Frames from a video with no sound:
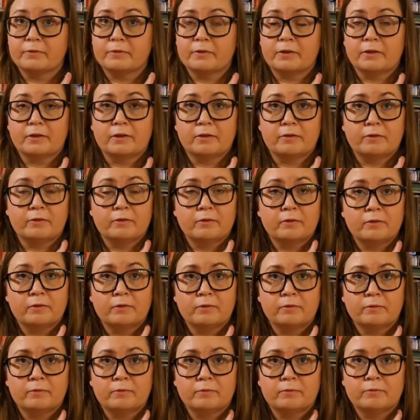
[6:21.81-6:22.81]
the
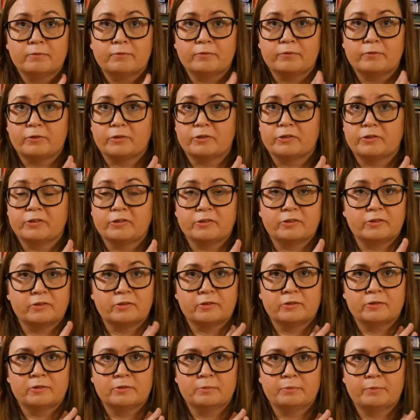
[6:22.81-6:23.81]

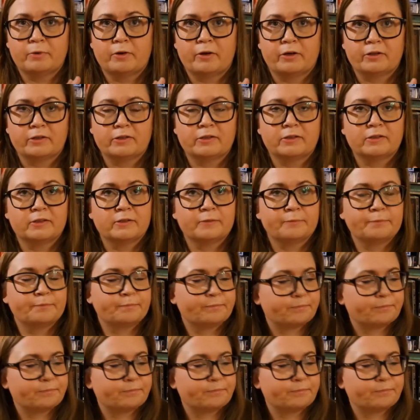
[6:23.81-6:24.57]
first part.